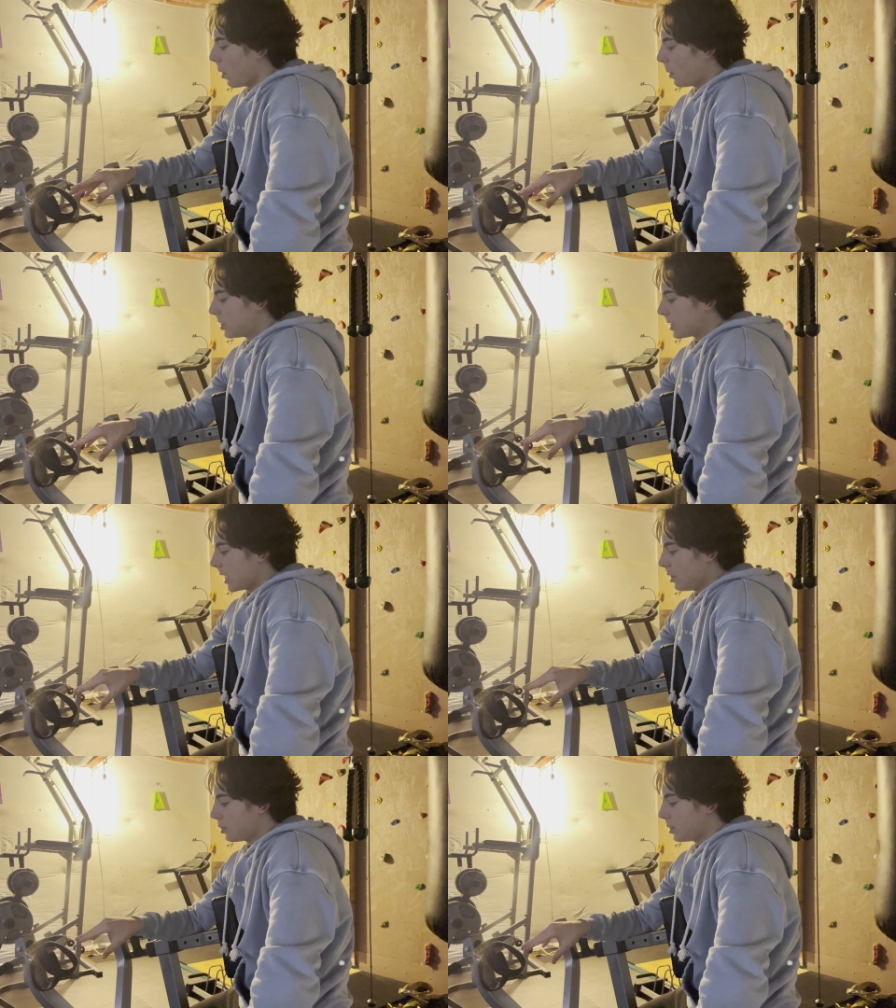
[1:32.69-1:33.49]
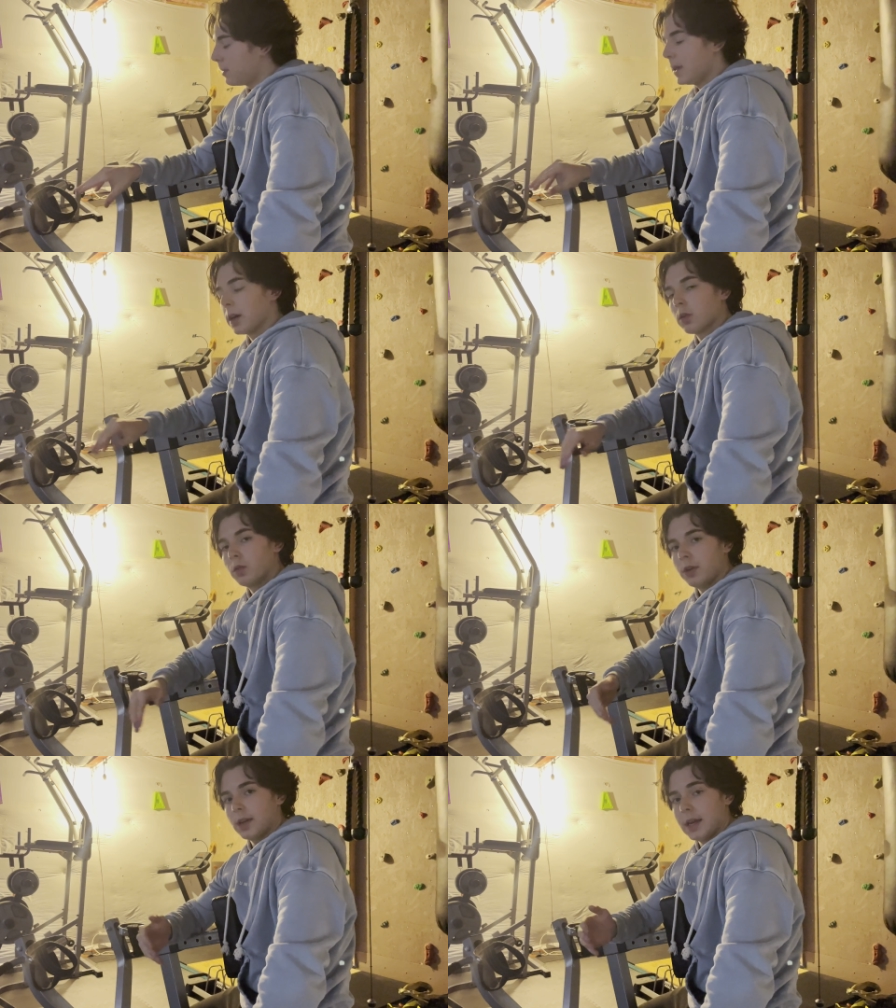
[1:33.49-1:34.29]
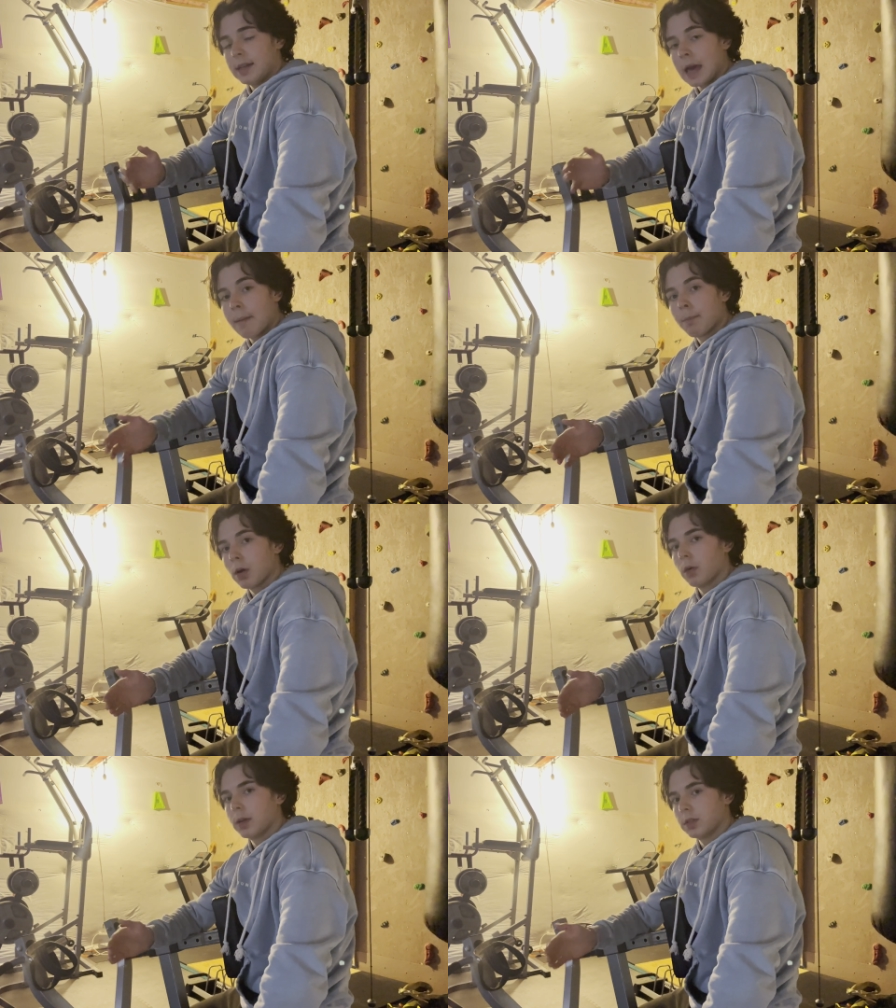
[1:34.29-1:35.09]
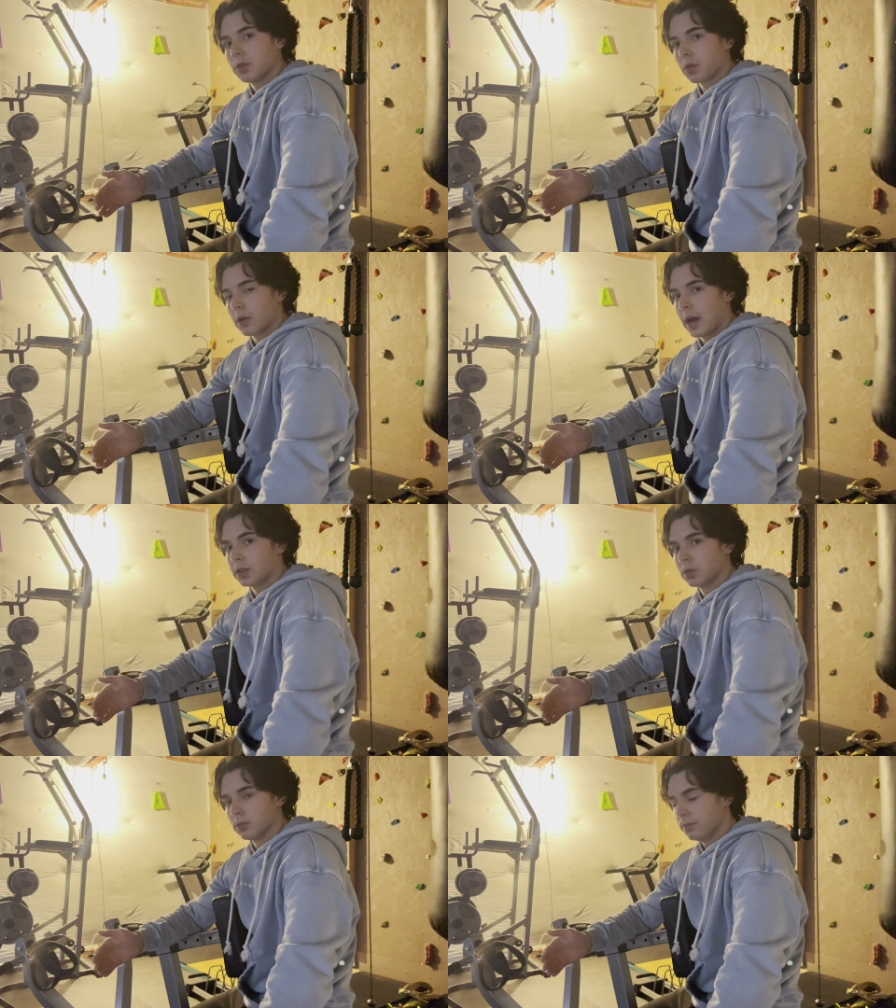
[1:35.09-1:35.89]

which is that you should be including a tempo into your actual